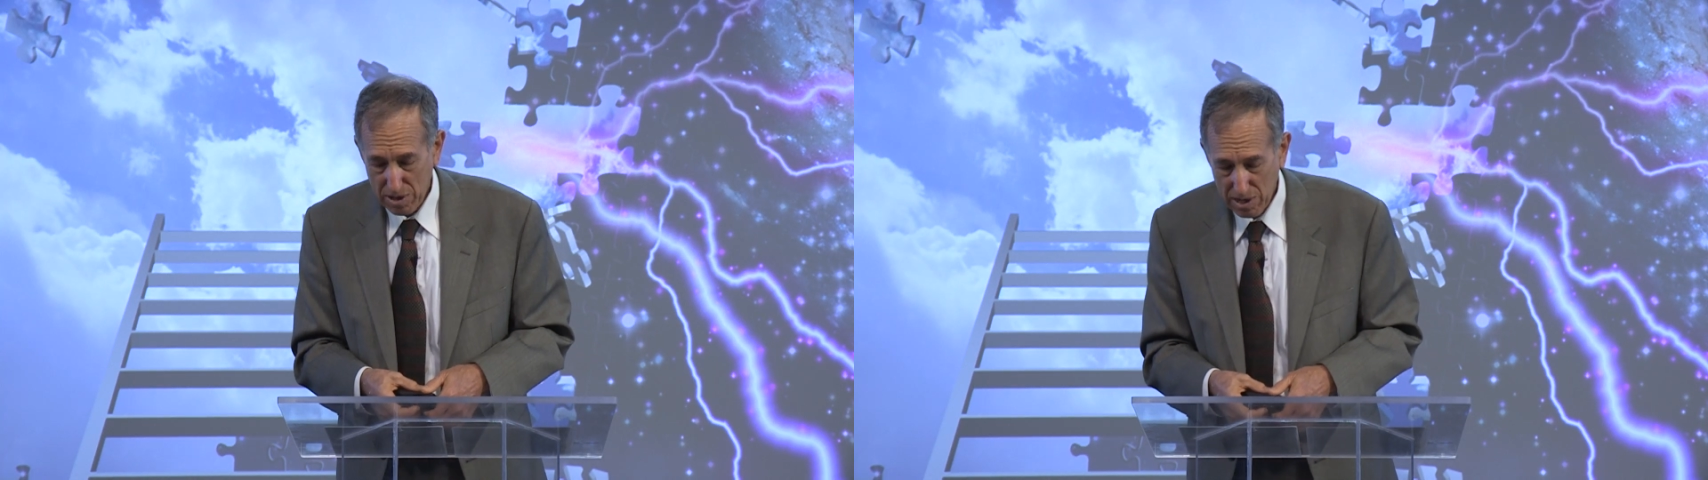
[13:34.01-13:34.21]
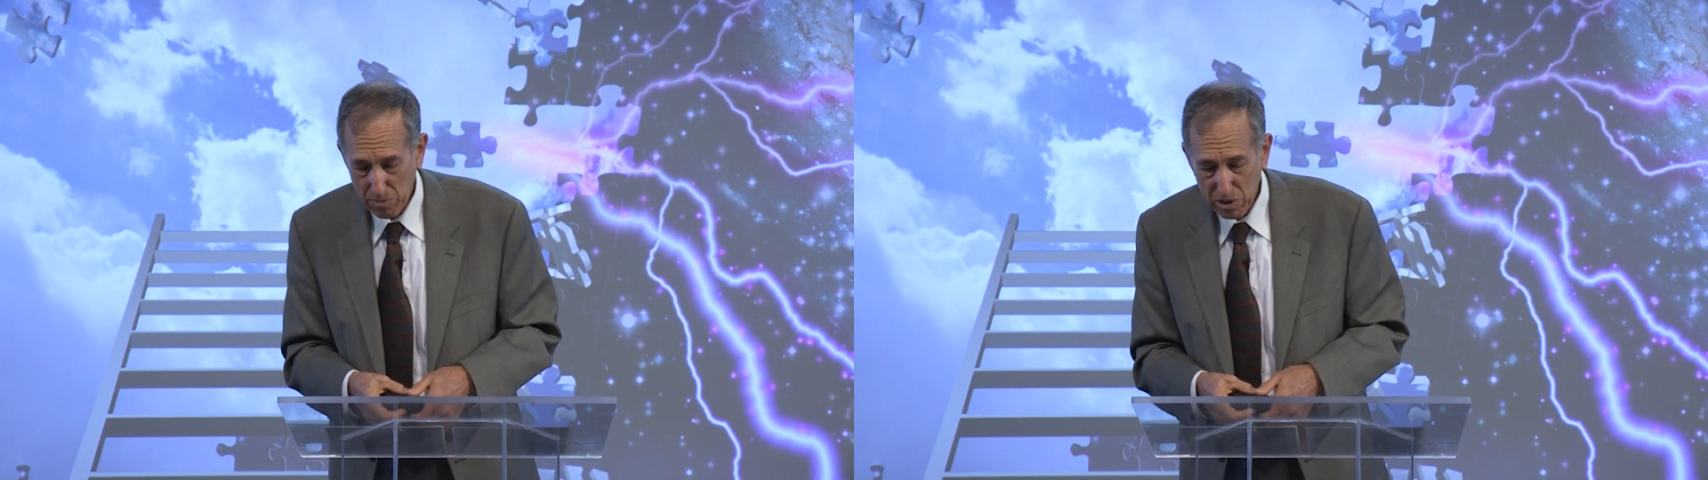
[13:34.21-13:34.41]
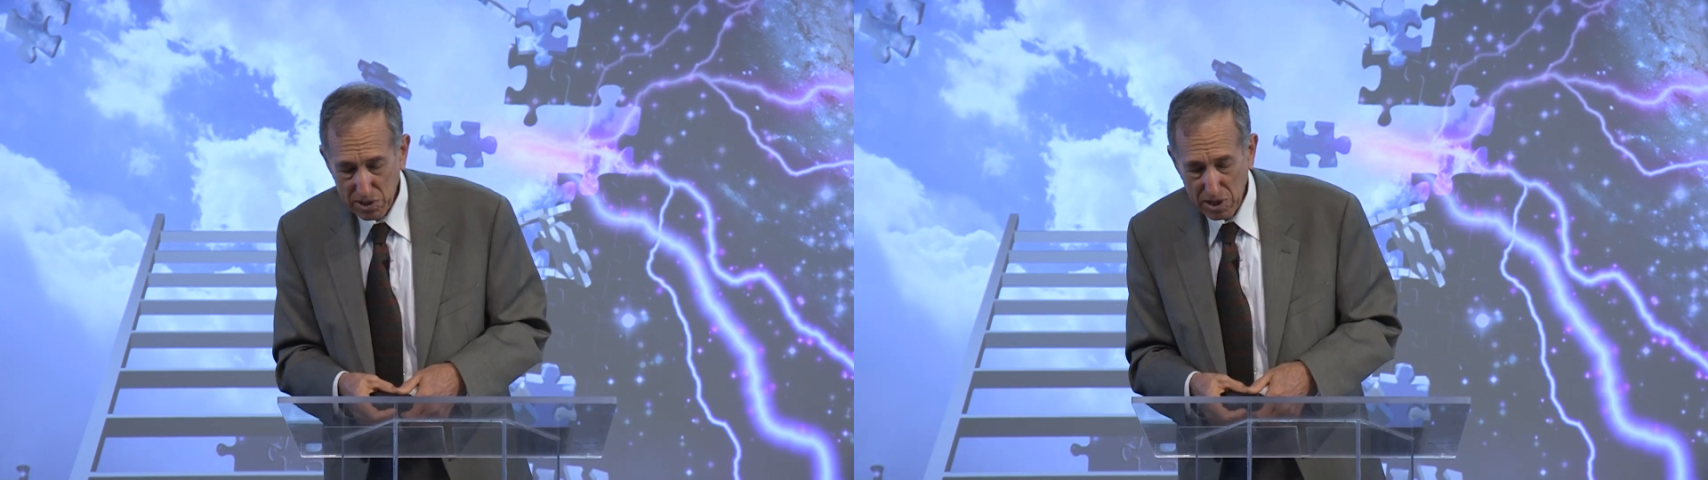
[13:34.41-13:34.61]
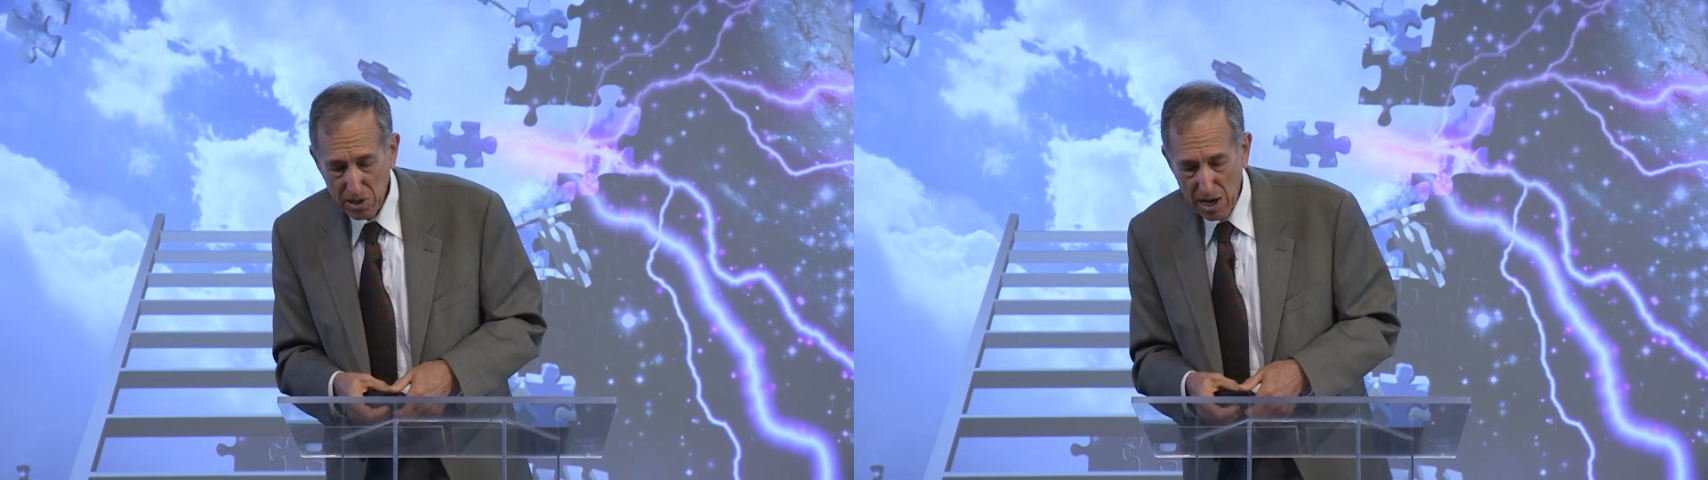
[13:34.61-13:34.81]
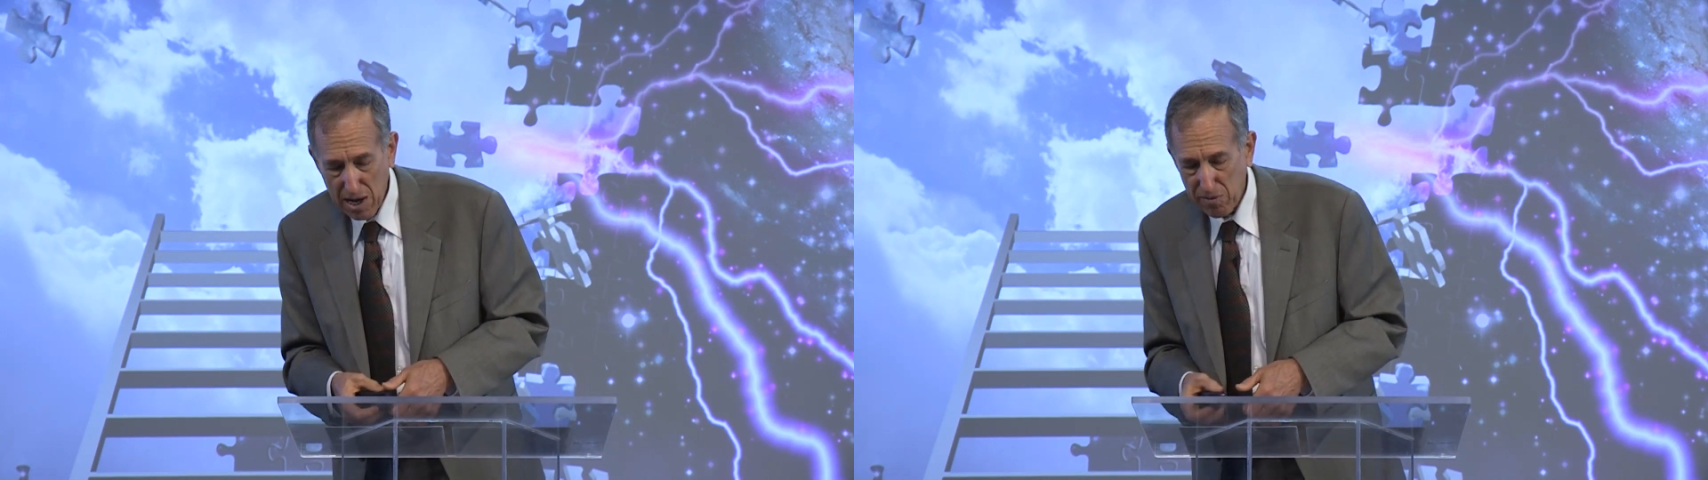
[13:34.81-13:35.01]
And we see
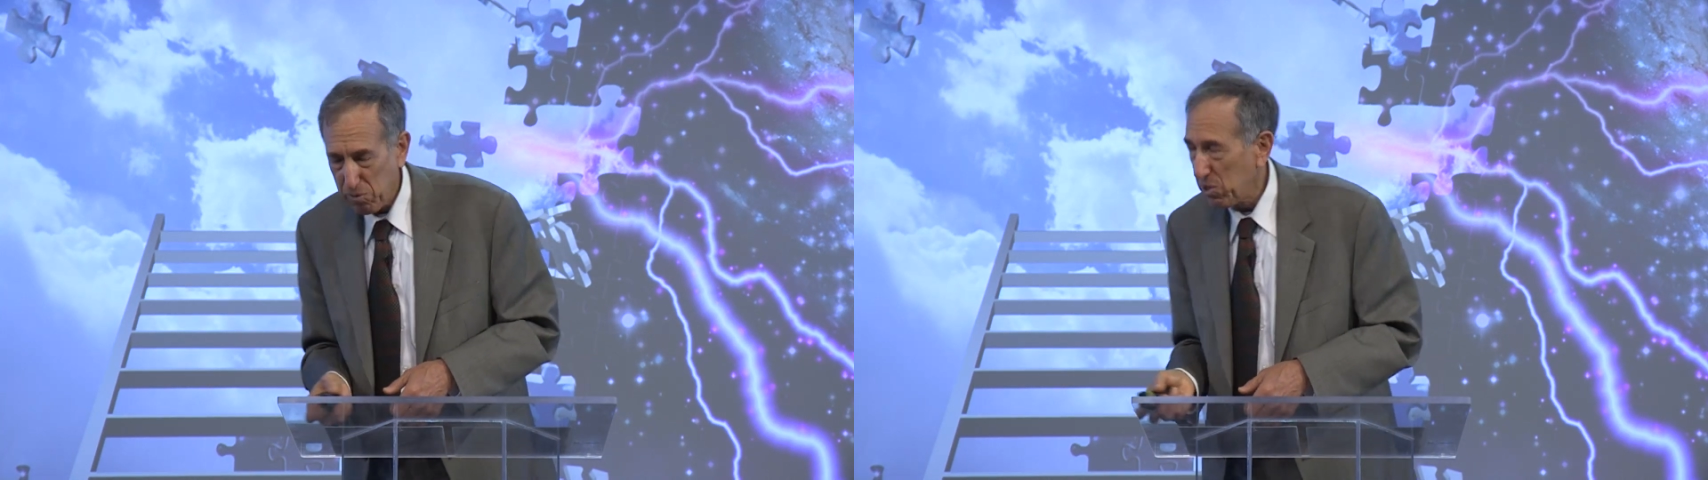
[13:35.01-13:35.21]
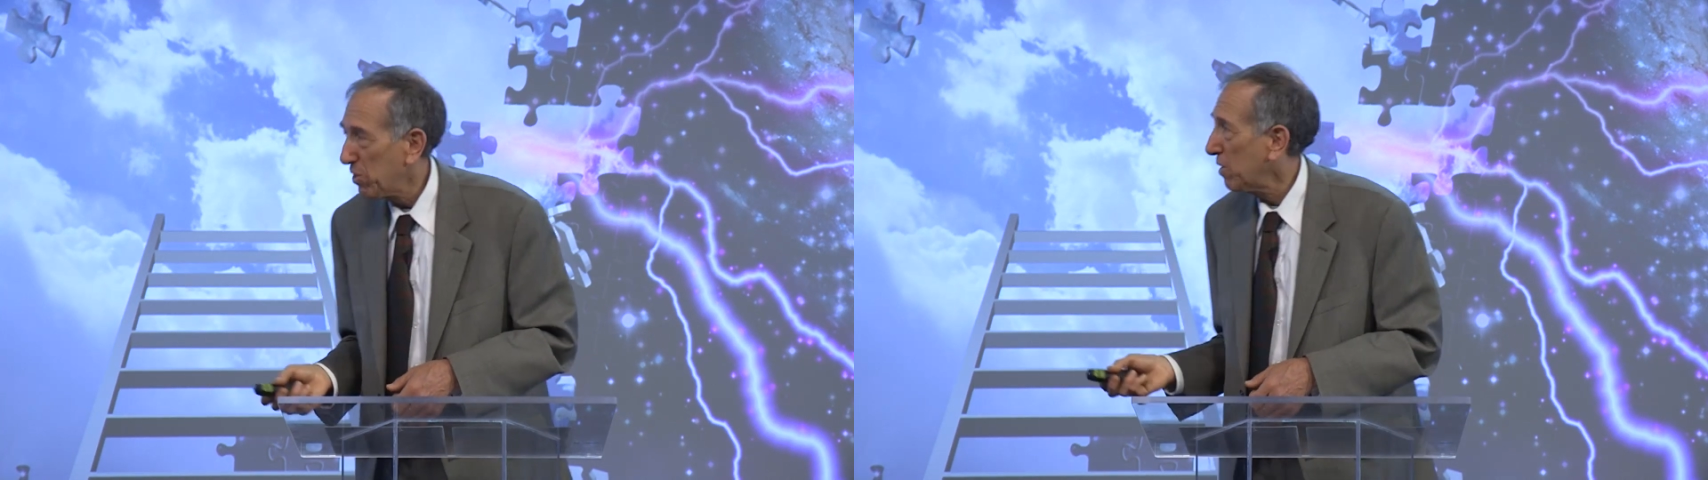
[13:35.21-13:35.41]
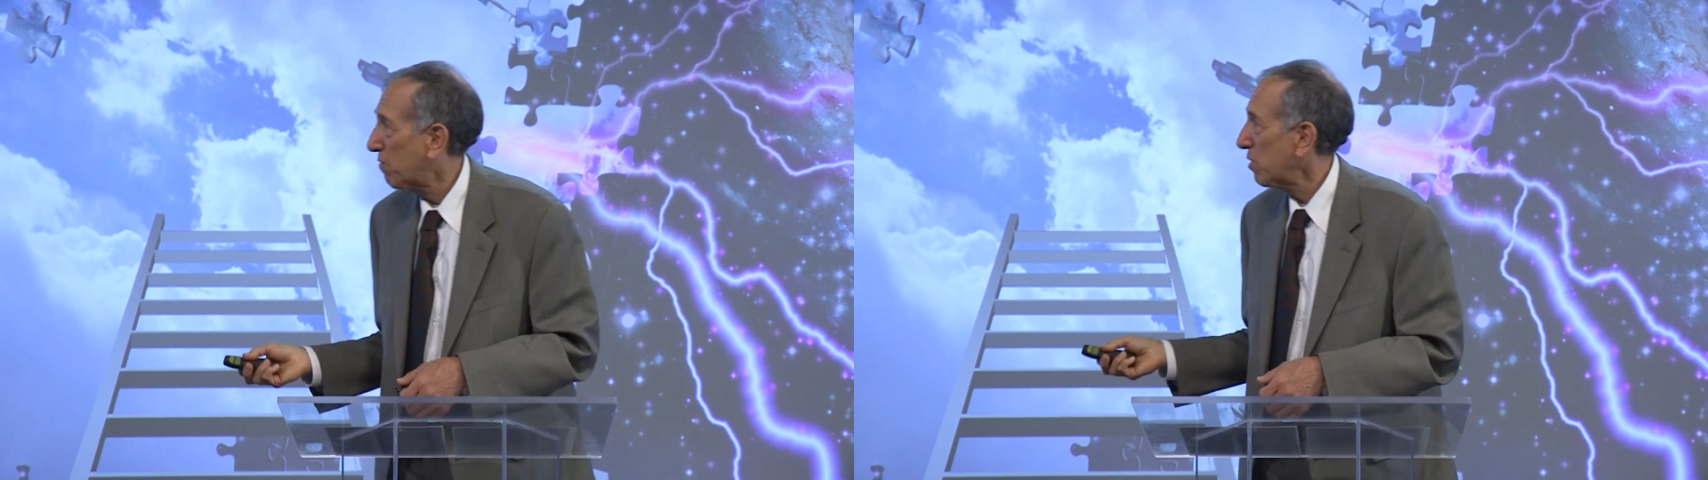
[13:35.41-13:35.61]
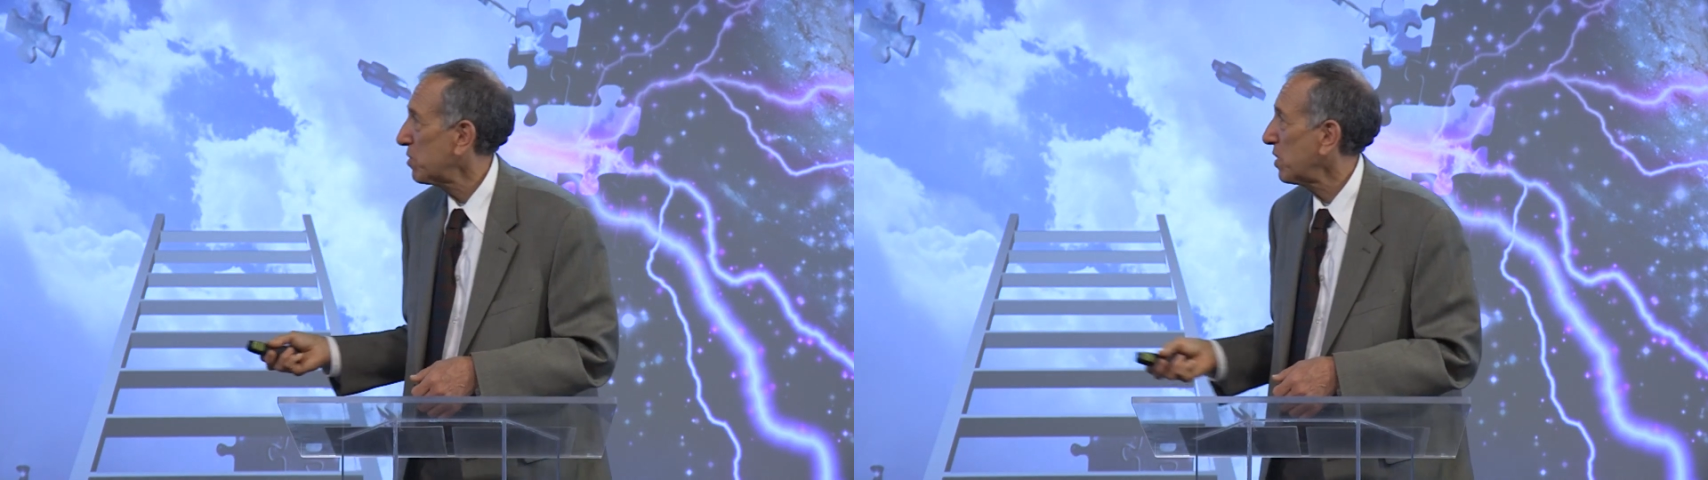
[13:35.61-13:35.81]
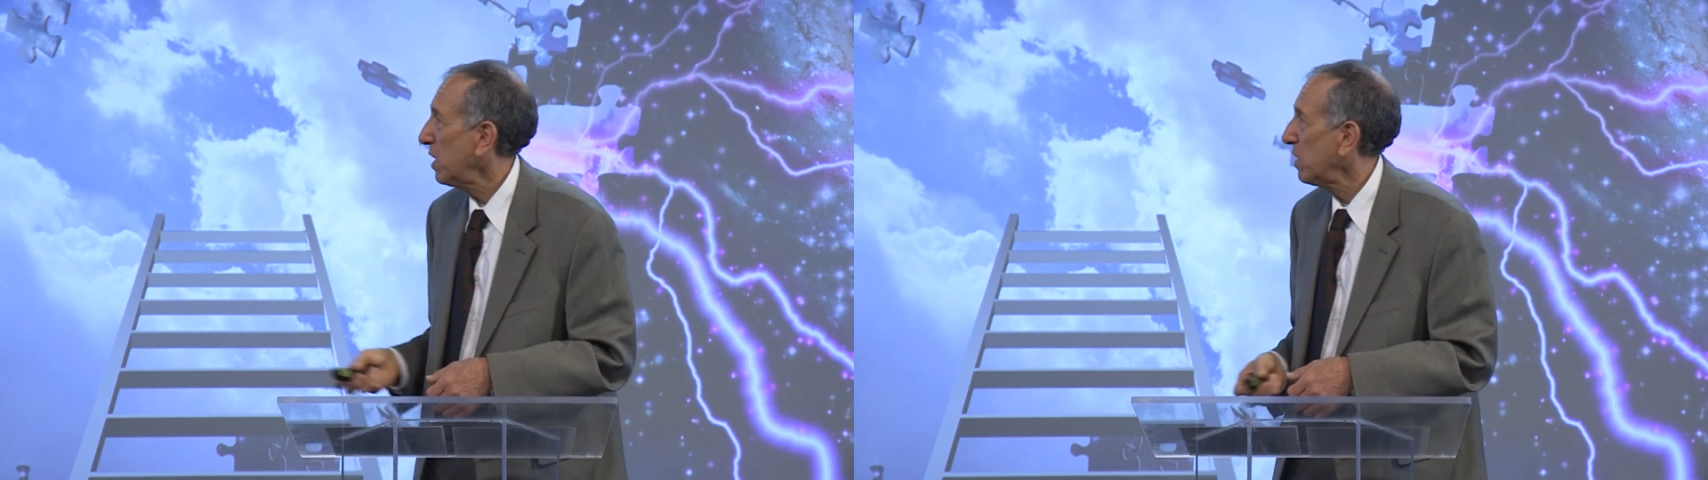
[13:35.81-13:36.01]
that if we look at 1
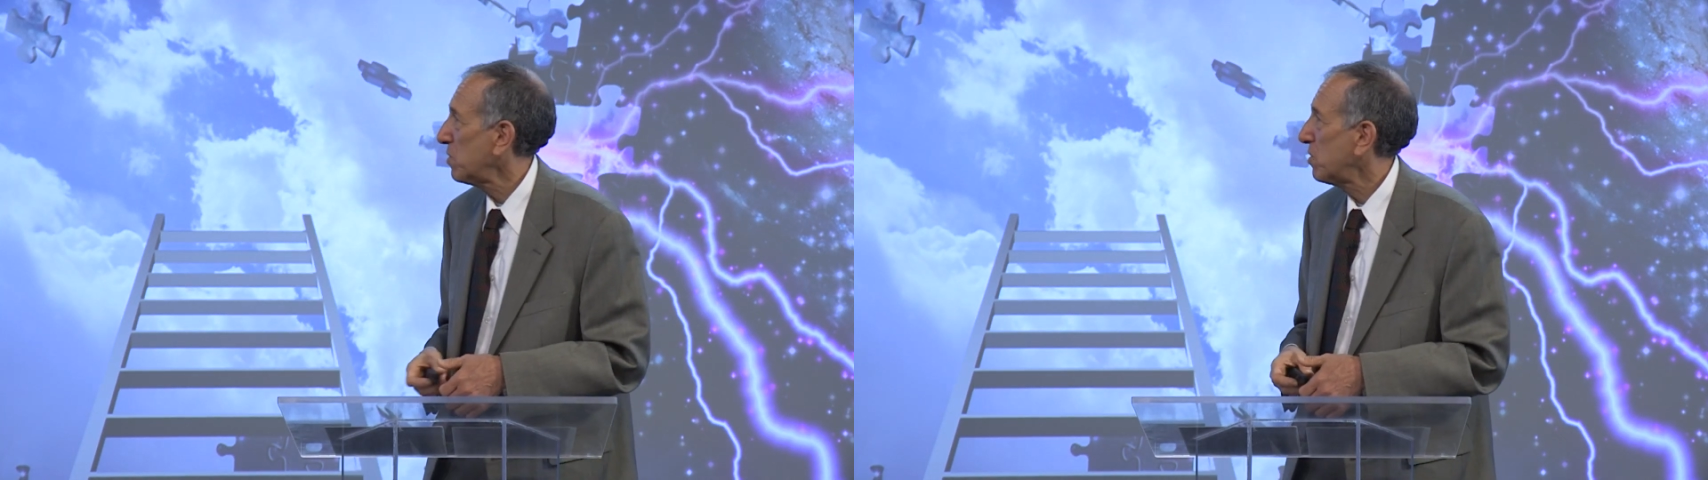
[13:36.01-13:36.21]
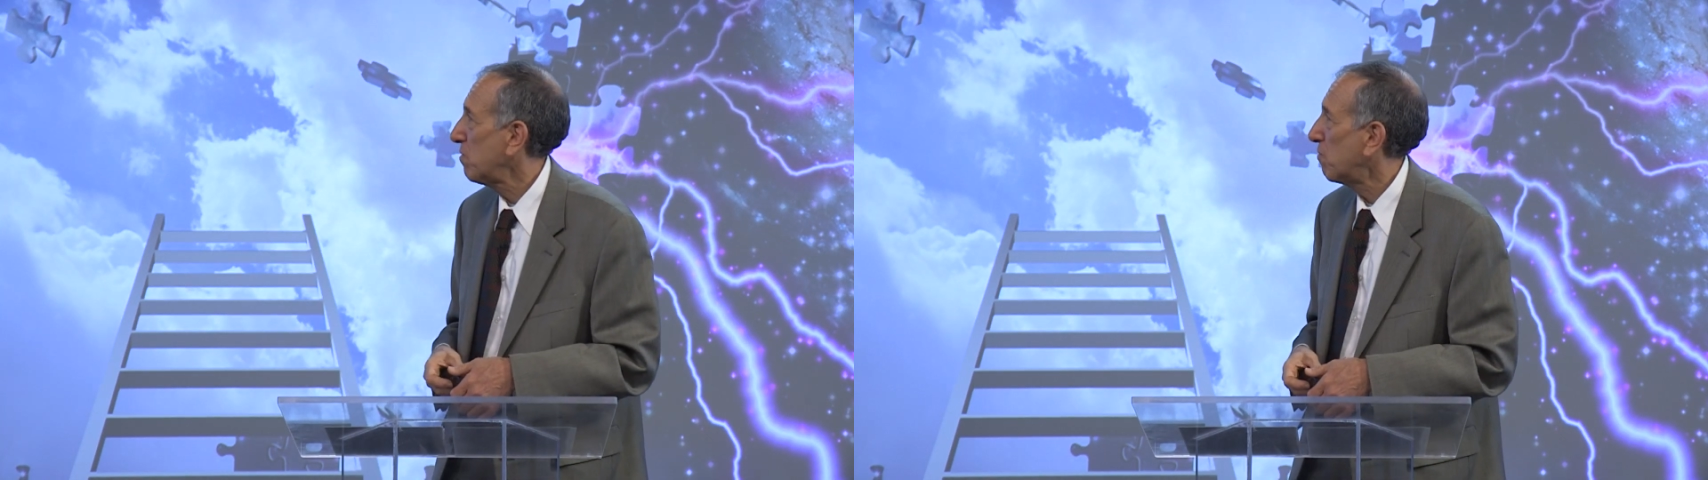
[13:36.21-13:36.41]
Kings